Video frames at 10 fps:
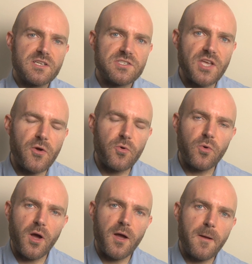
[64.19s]

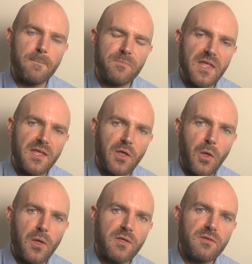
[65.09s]
So
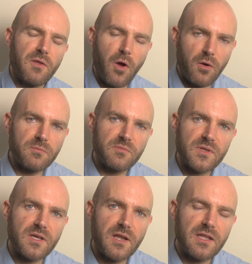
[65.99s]

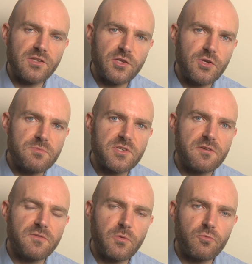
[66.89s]
in terms
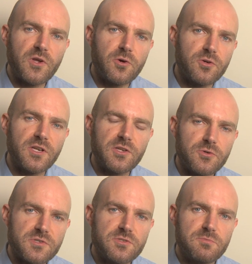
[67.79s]
of recording
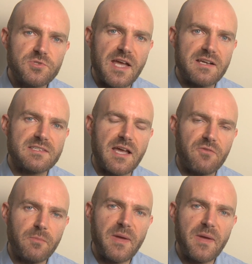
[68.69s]
your subject sound,